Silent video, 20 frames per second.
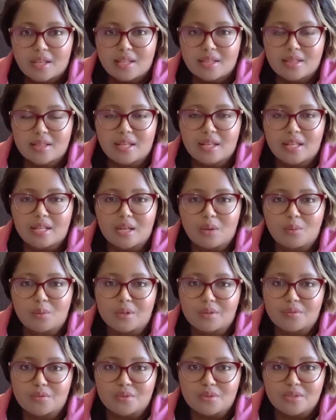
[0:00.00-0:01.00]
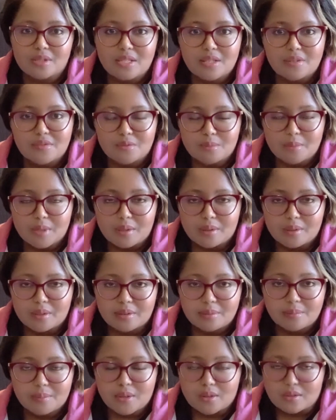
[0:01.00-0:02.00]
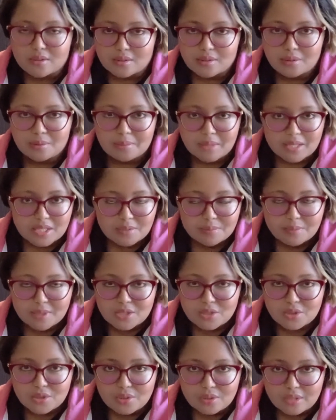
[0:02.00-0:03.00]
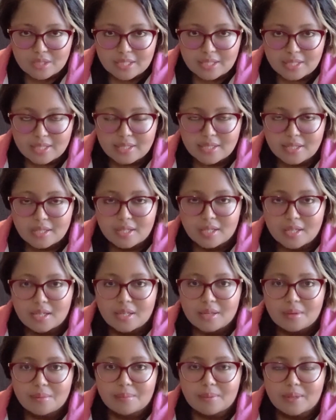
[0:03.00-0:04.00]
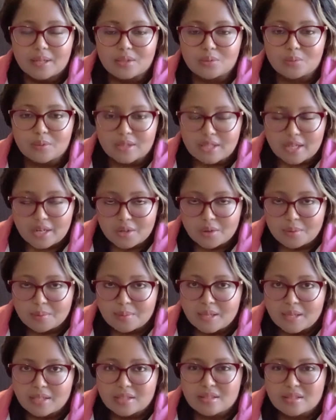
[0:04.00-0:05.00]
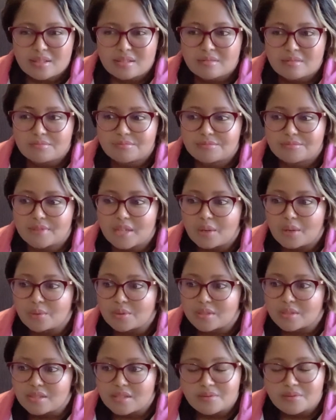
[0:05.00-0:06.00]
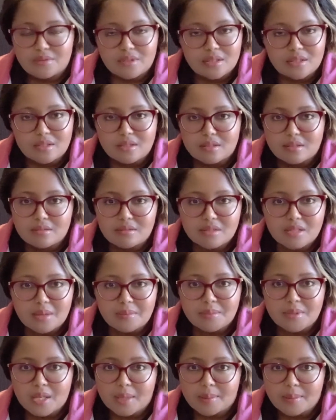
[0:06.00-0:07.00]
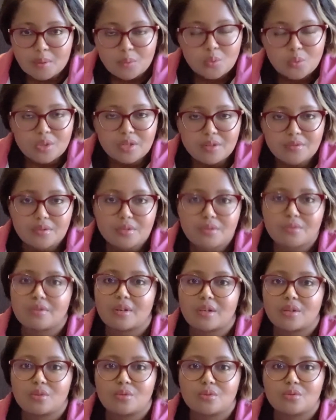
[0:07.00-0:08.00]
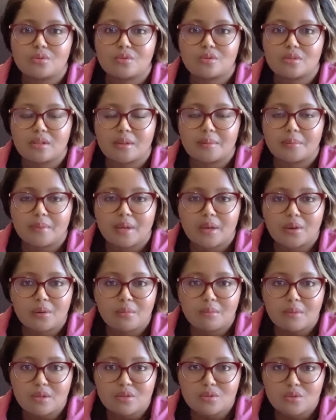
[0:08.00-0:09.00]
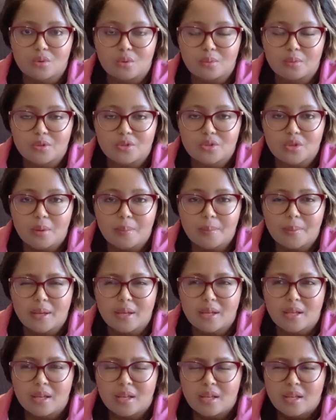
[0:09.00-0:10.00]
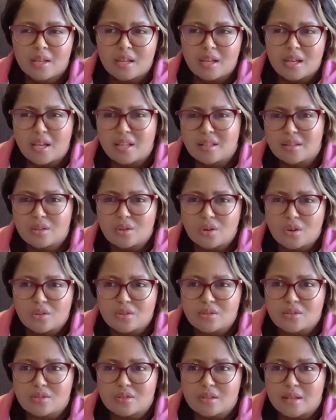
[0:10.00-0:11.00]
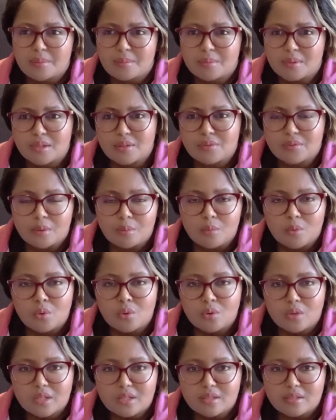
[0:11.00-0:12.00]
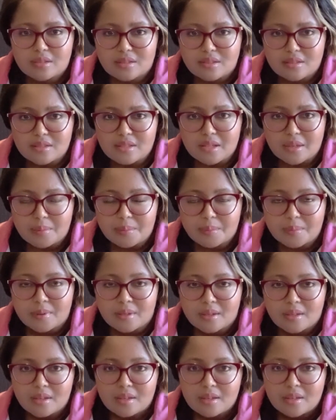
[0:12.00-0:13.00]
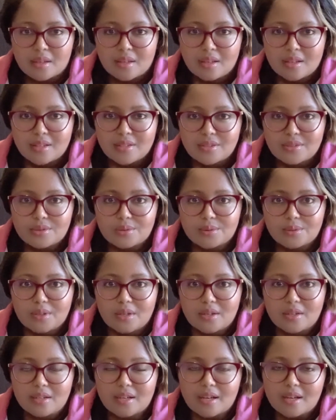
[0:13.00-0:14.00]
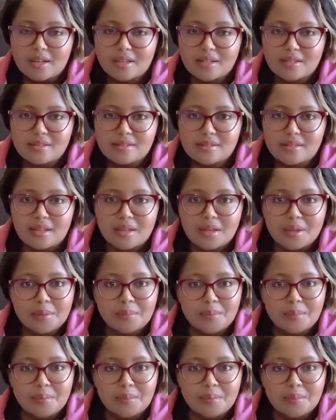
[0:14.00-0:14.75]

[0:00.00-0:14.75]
then I would have received my parcel much, much earlier. But with Aramex, I received it same time I would have if I used um, Aramex Global Shopper and the costs I believe are more or less the same. So yeah guys, um,